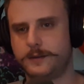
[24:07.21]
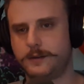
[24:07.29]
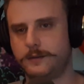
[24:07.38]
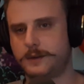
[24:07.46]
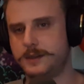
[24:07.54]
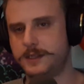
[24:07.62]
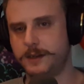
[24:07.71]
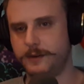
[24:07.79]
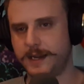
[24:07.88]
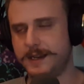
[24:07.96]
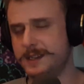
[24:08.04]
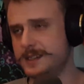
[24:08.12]
considering I
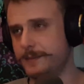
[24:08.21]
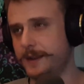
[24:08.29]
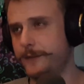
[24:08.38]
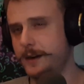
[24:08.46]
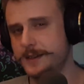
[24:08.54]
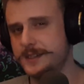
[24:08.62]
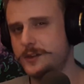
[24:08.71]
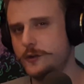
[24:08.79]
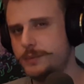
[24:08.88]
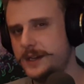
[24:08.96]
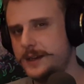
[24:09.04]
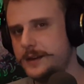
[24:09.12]
did something very
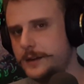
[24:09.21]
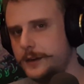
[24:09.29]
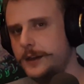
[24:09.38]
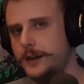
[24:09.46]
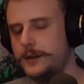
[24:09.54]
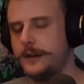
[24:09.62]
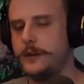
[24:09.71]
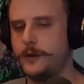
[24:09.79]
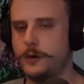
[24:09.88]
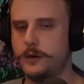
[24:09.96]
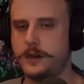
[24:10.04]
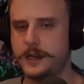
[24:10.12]
stupid.
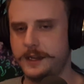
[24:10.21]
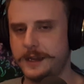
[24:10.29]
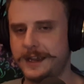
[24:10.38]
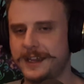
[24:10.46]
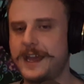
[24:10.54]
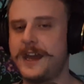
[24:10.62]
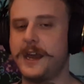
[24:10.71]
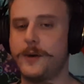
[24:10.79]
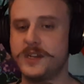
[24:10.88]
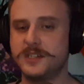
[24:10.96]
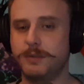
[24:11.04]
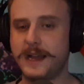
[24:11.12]
Although I
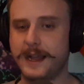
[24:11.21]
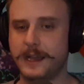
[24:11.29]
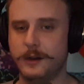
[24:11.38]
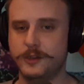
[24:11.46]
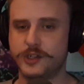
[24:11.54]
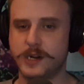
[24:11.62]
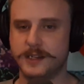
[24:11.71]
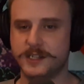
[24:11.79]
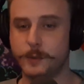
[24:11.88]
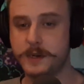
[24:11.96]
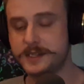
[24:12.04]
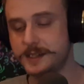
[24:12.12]
was blackout drunk, so
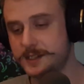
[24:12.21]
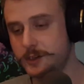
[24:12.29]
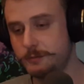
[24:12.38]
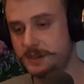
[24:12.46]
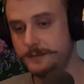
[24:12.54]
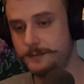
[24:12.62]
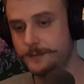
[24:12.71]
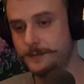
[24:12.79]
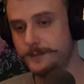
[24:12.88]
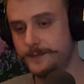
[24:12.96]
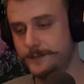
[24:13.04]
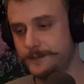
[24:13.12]
was it stupid?
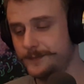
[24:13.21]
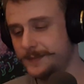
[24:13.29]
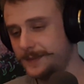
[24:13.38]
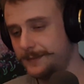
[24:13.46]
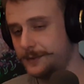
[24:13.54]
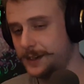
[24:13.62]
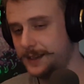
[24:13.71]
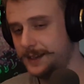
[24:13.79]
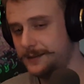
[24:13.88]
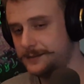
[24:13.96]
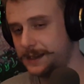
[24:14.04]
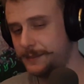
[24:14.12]
Really?
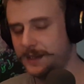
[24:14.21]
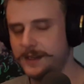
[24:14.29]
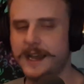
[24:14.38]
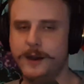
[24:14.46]
I mean, yeah, it